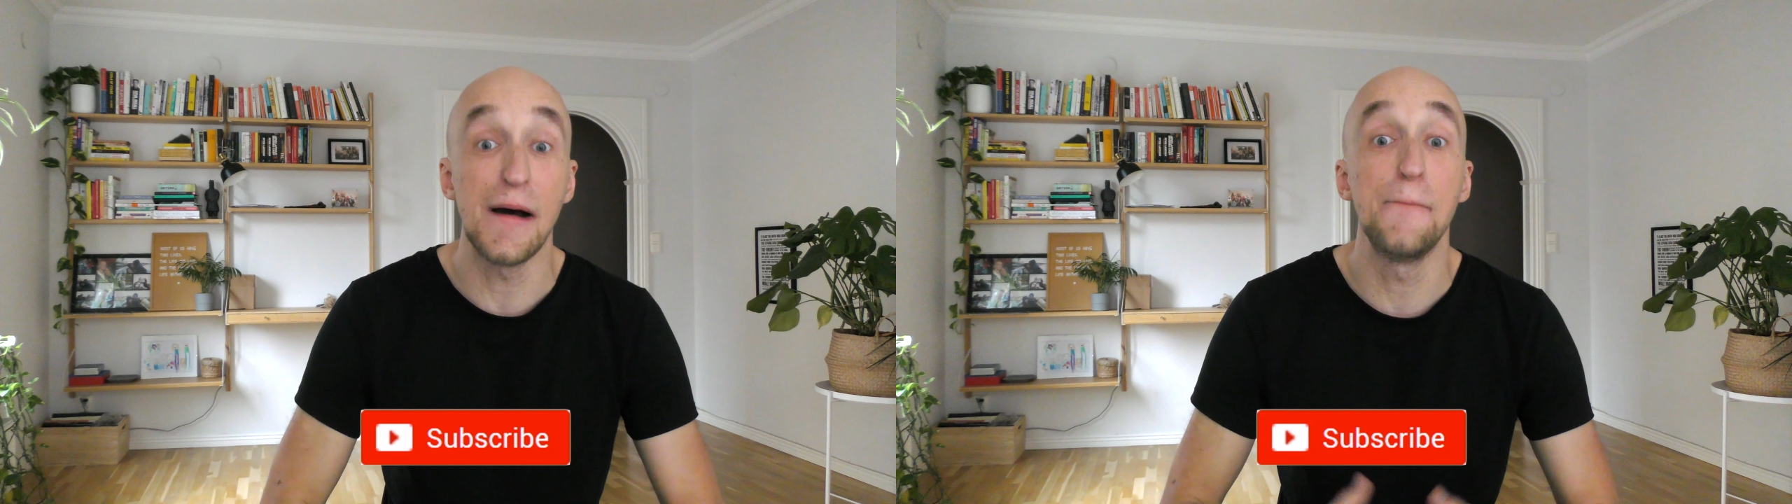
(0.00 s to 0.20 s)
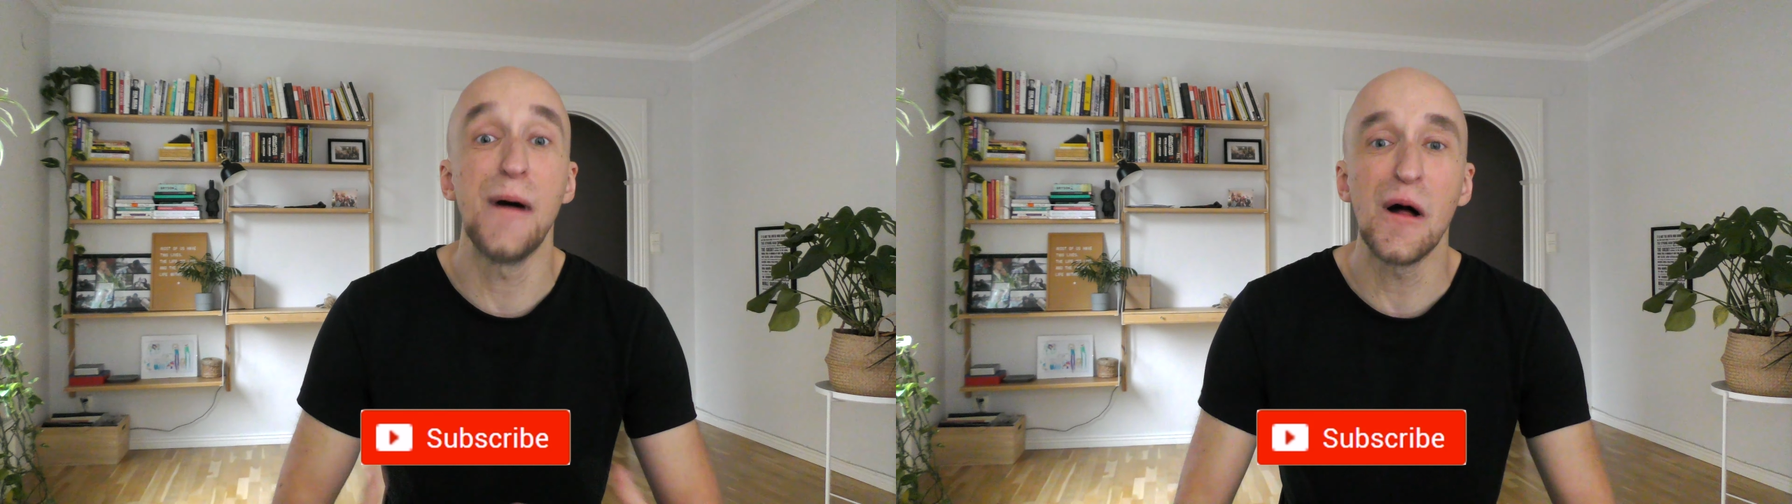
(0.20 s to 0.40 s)

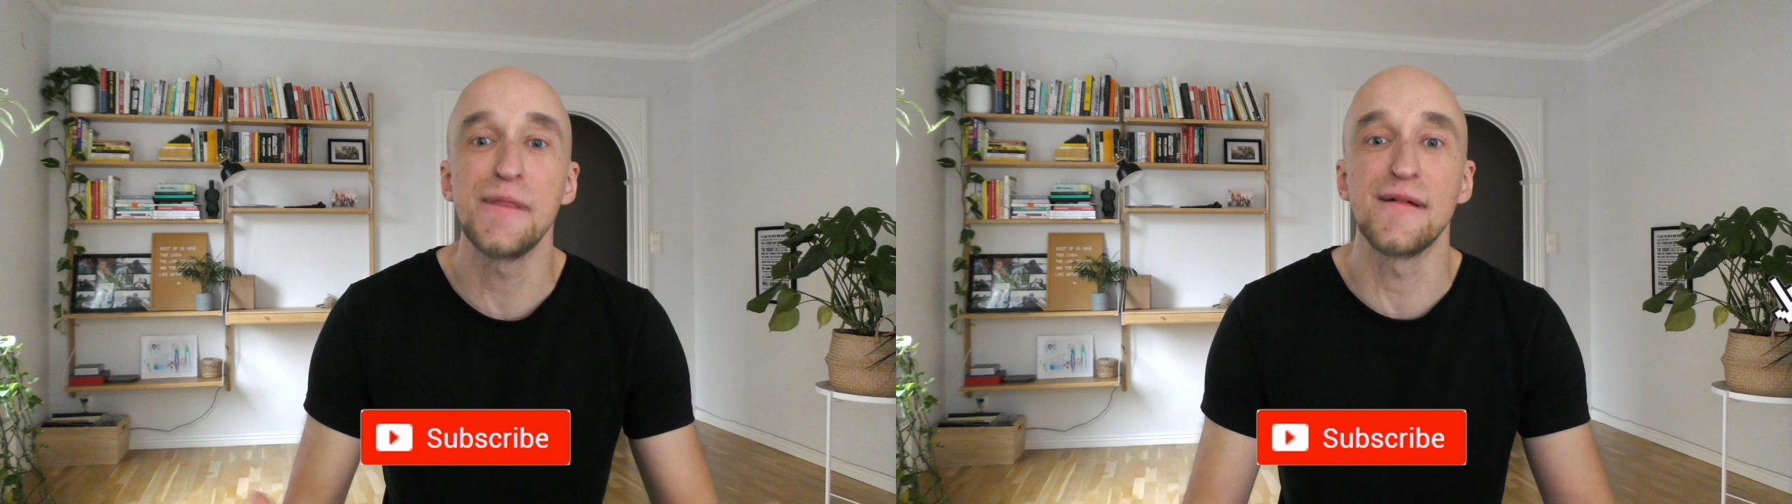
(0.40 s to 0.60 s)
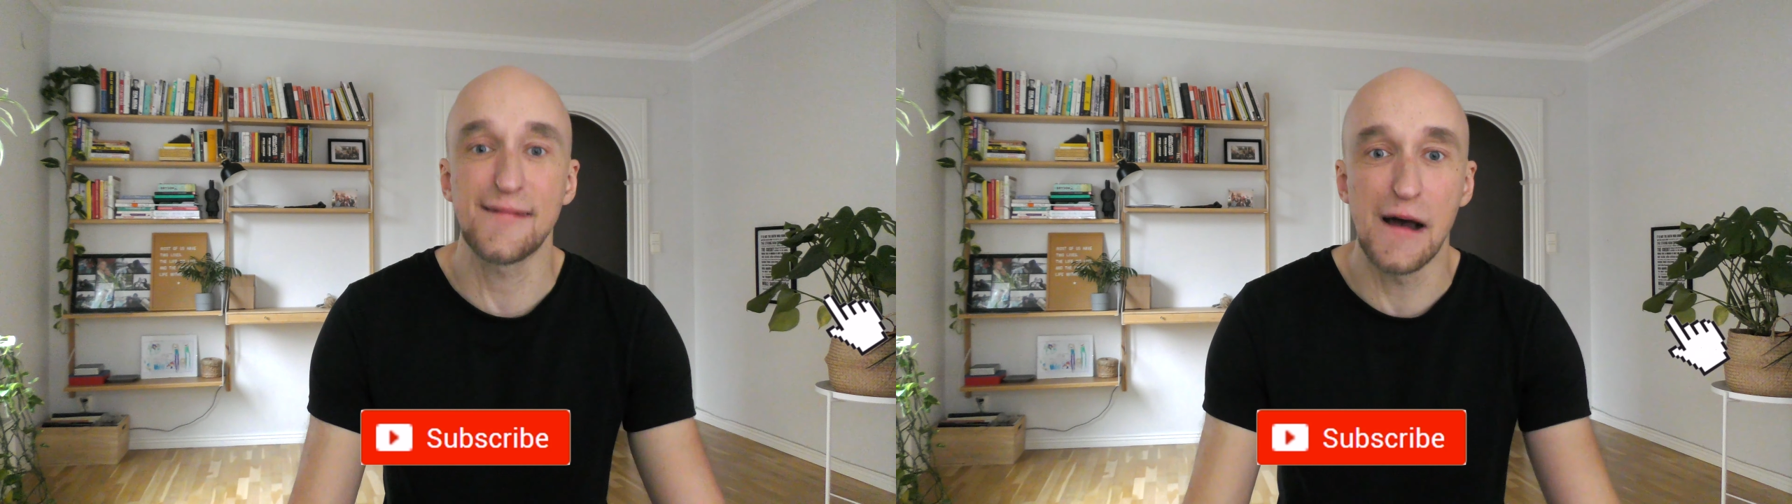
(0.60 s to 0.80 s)
about
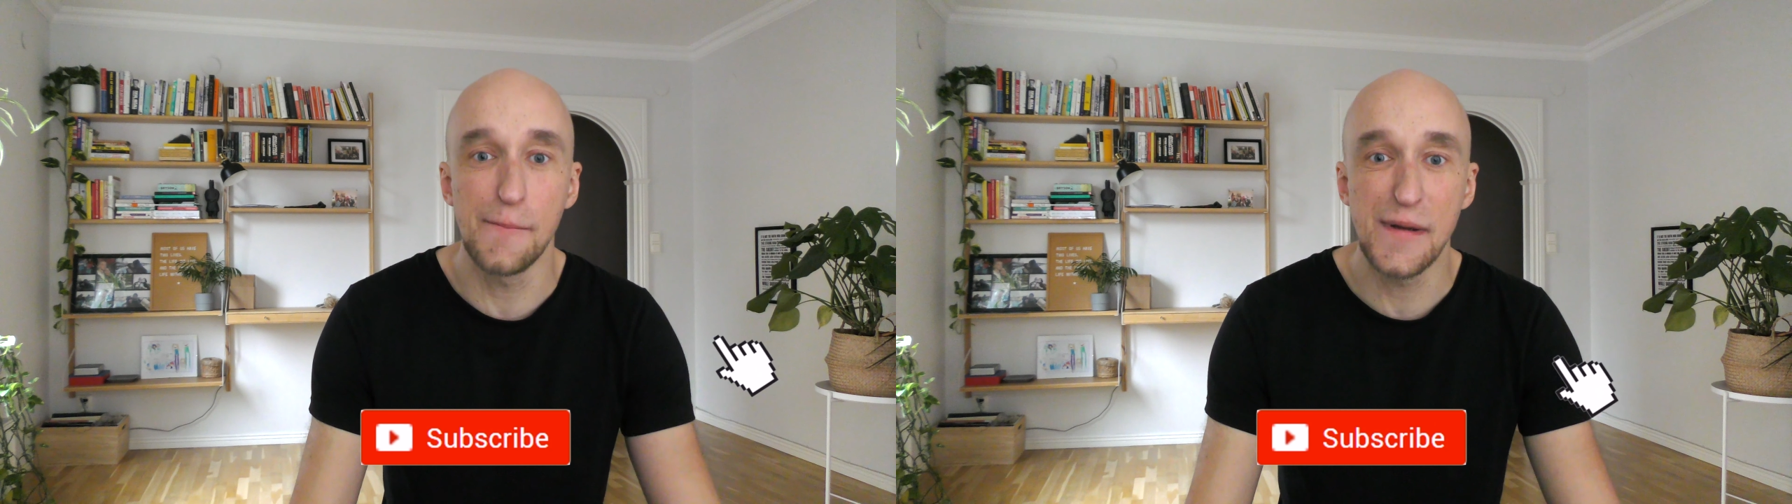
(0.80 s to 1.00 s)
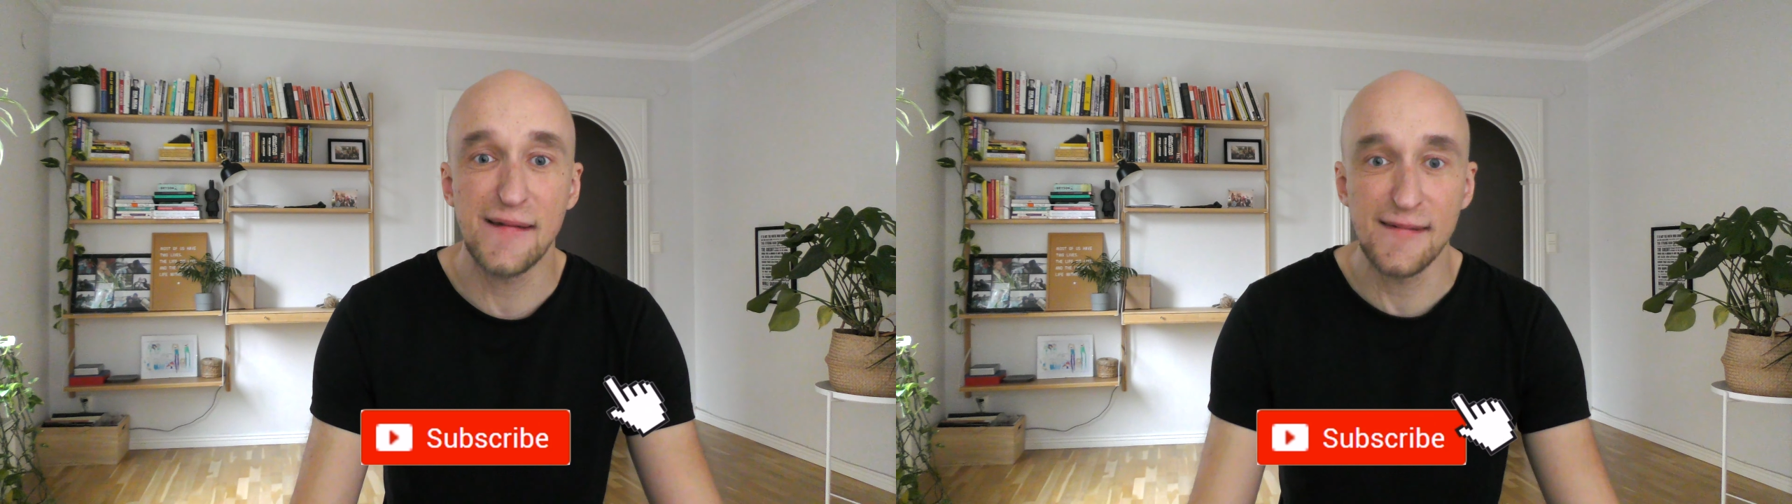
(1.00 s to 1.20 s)
those
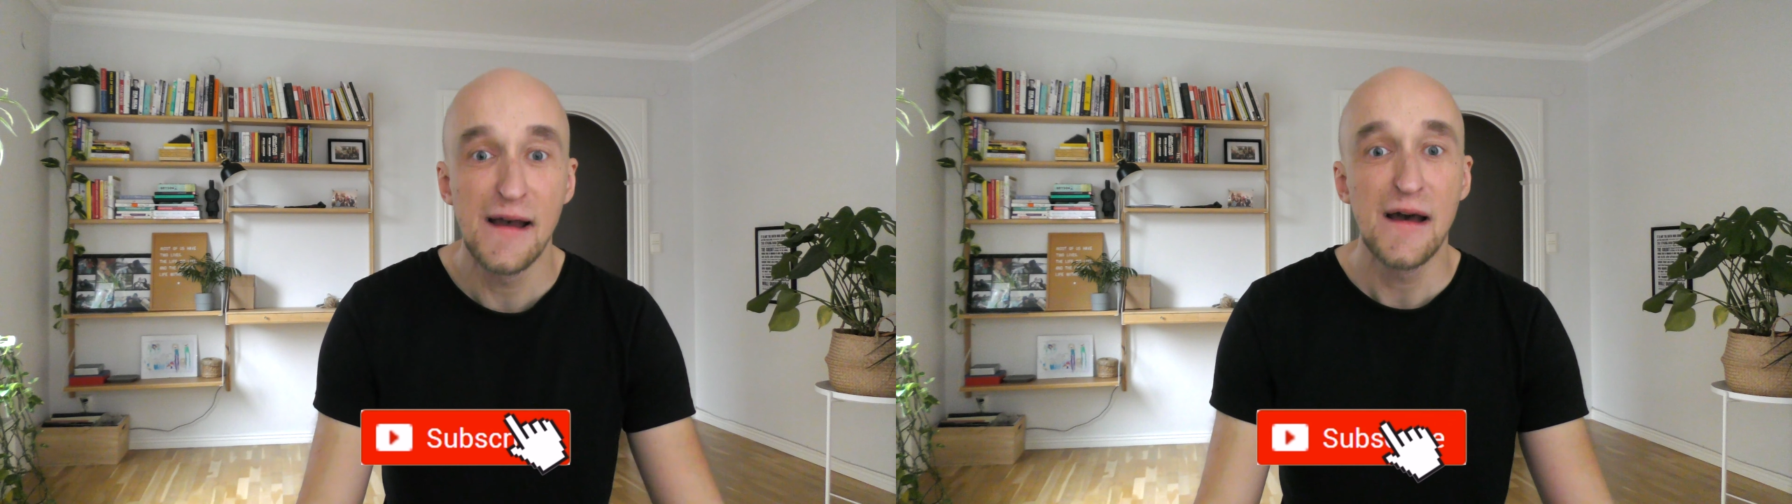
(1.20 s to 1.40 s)
topics,